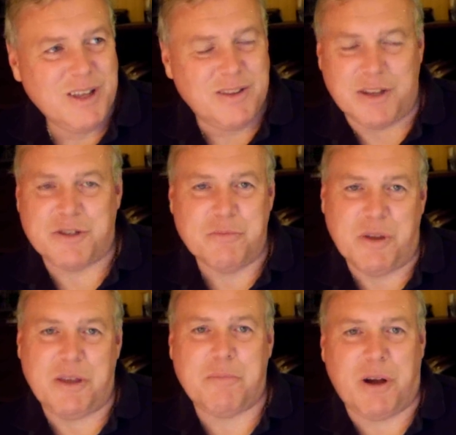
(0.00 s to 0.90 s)
that you
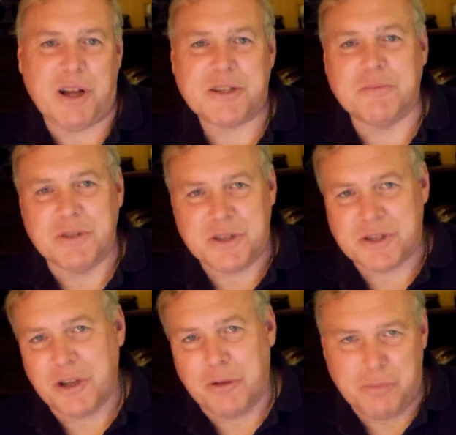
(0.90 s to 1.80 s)
may possibly
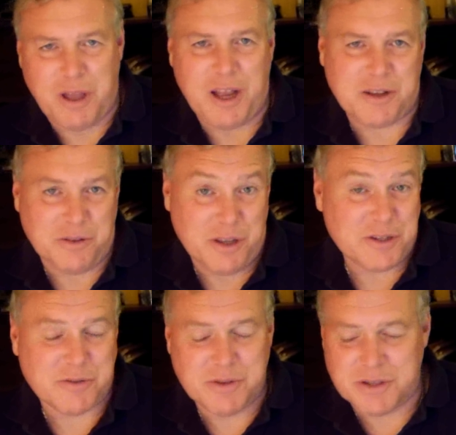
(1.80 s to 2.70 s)
sell back
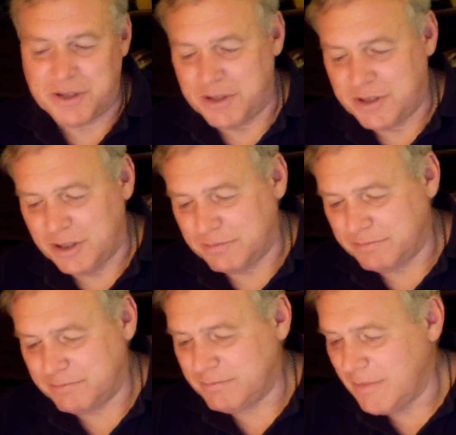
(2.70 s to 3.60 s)
electricity to.
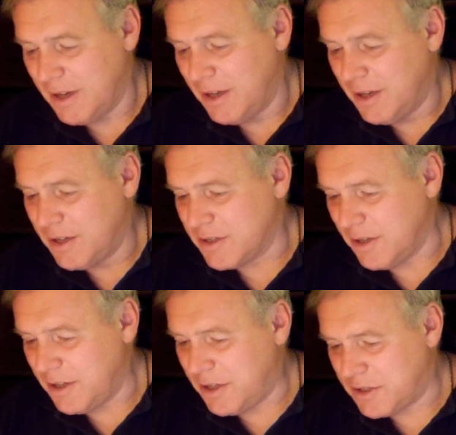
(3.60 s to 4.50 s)

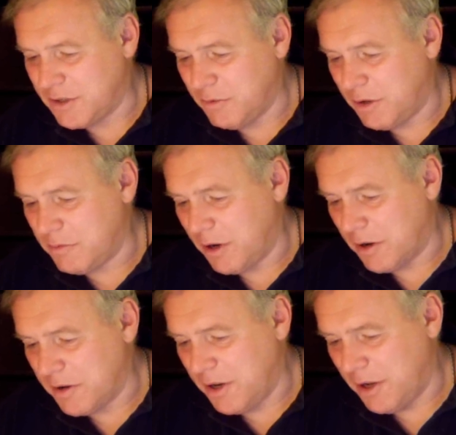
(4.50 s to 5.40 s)
So they get you one way
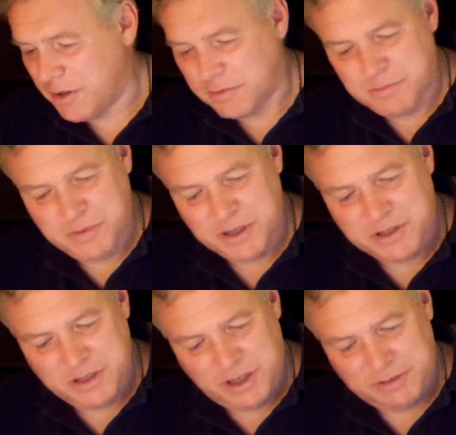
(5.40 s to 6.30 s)
or the other.
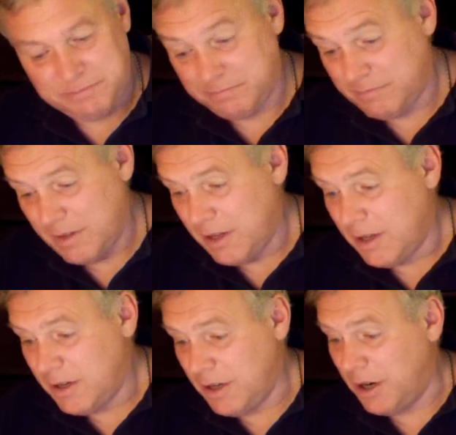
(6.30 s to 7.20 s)
But, uh,
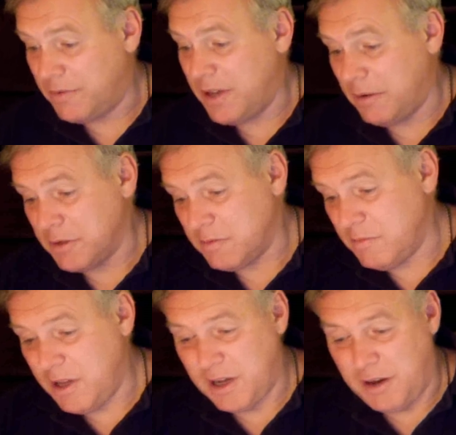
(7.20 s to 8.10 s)
you know, if that was
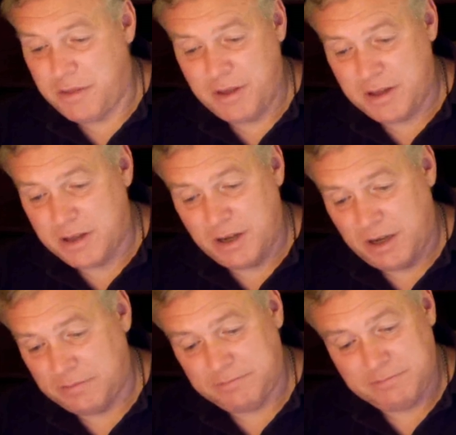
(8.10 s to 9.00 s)
me, I think
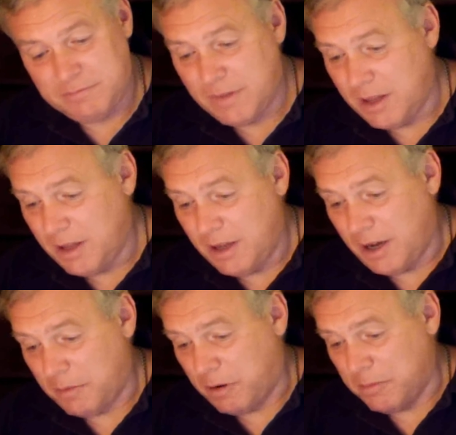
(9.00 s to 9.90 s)
uh,
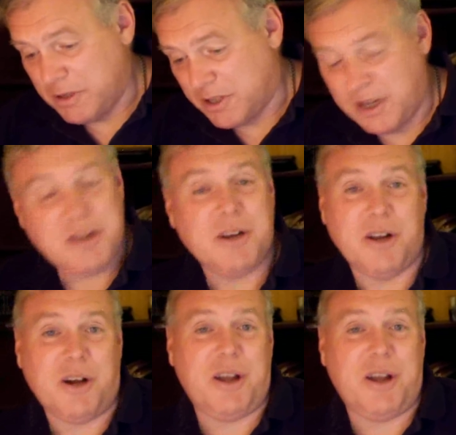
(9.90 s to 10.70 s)
I'd probably say, you know,